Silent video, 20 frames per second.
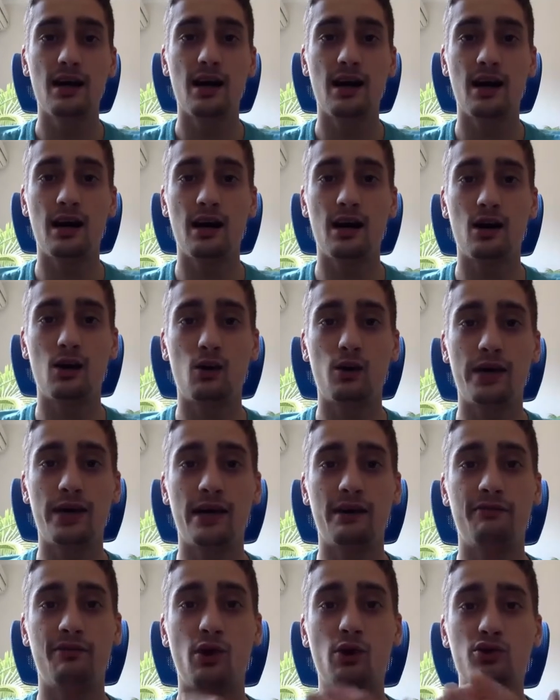Uh, we
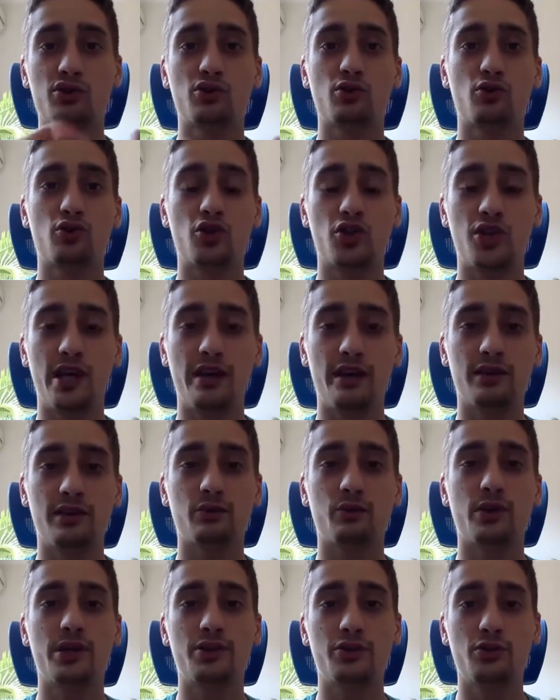have also
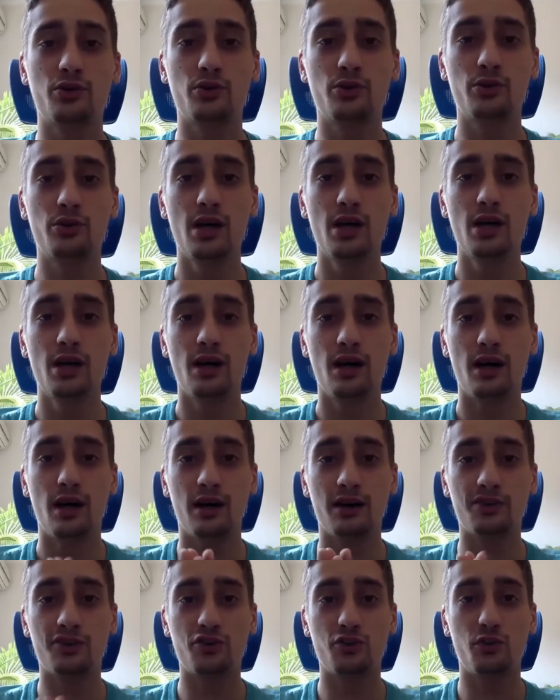shared with you
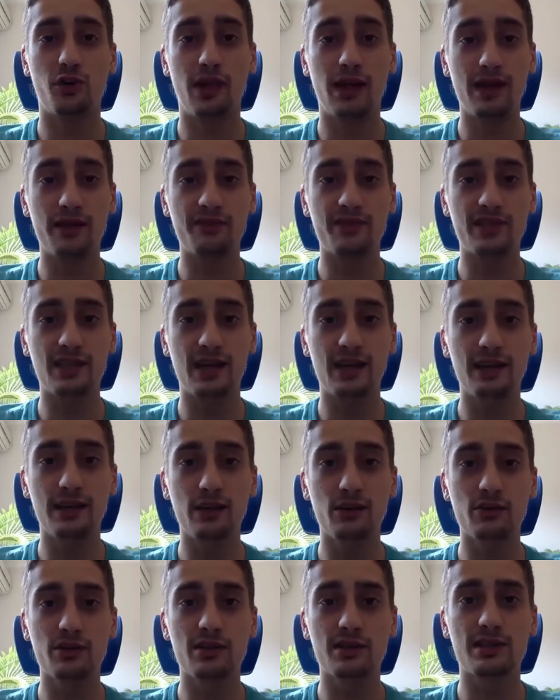uh, two live
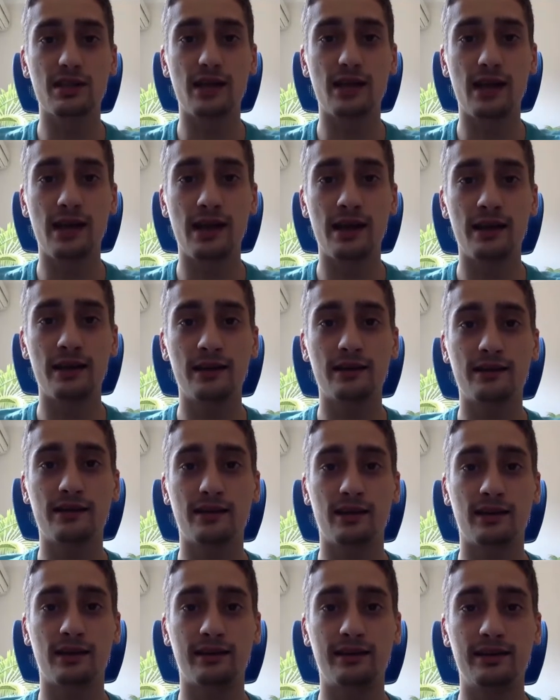signals
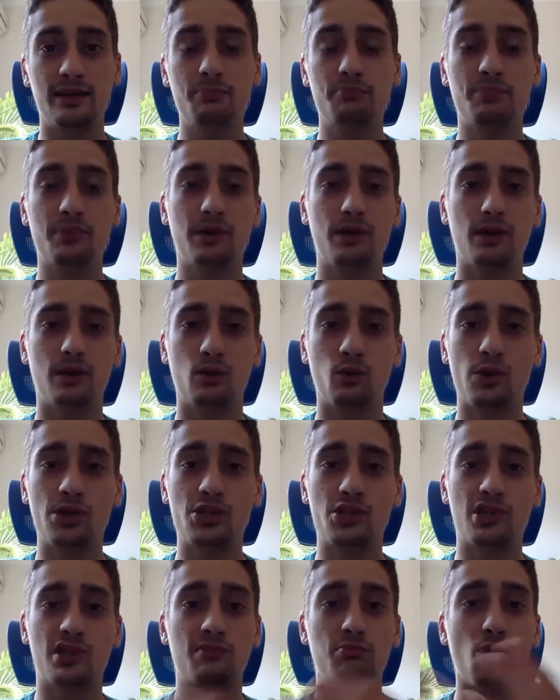and a tip,
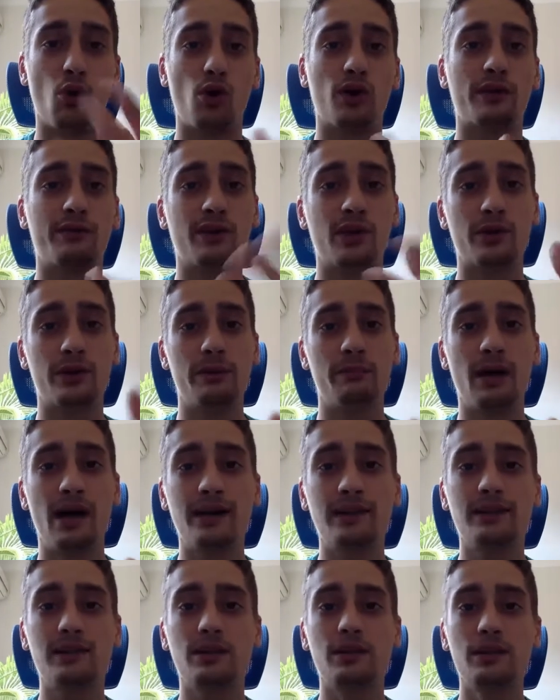which is more of a
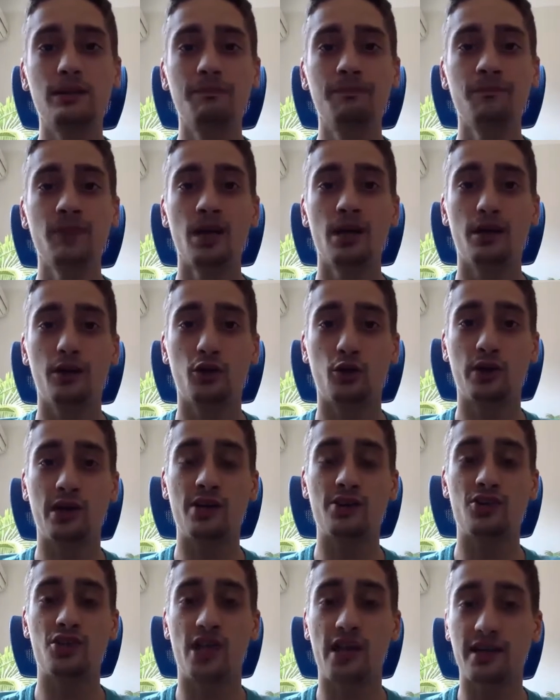reminder. You
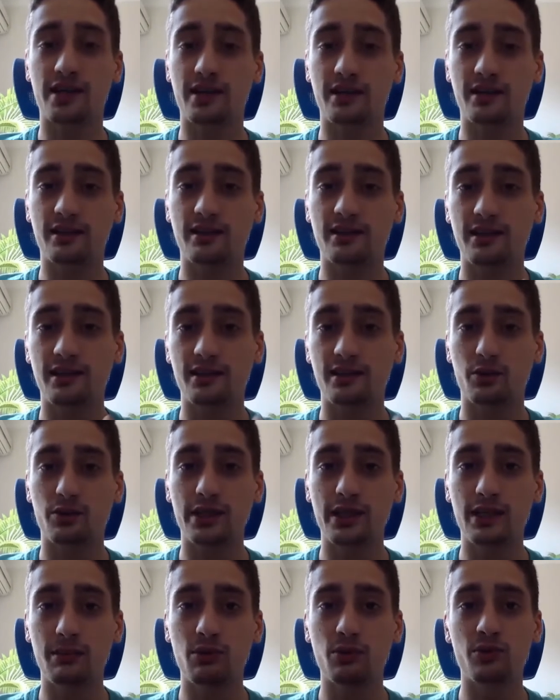can check it in the
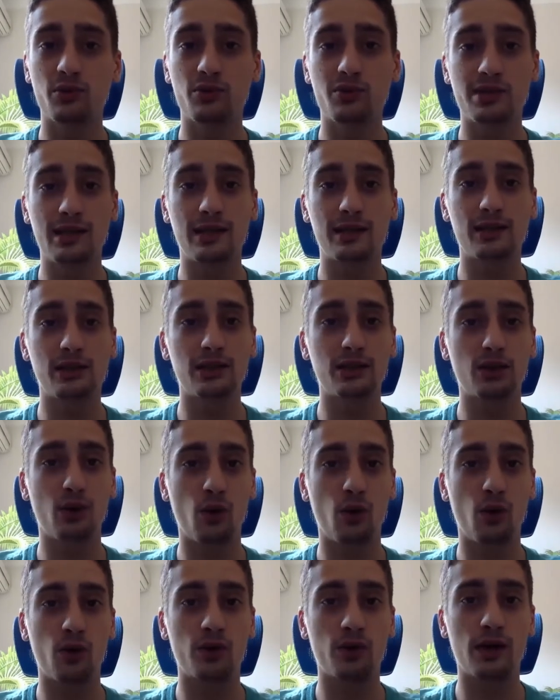Readable newsletter
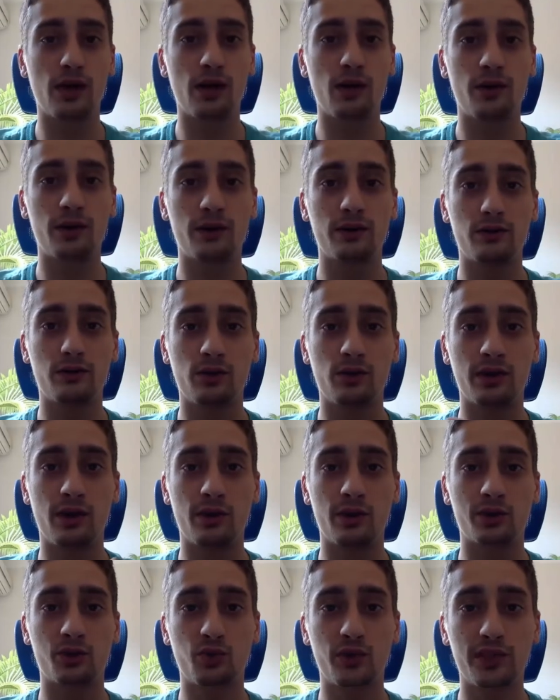or our, on
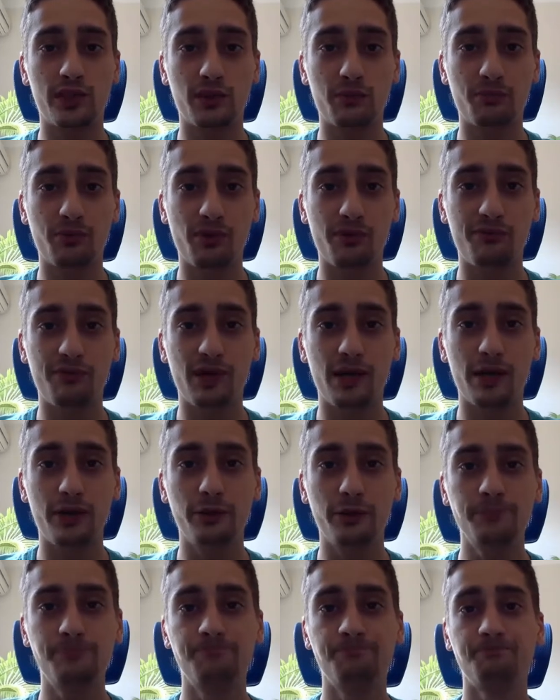our Twitter profile.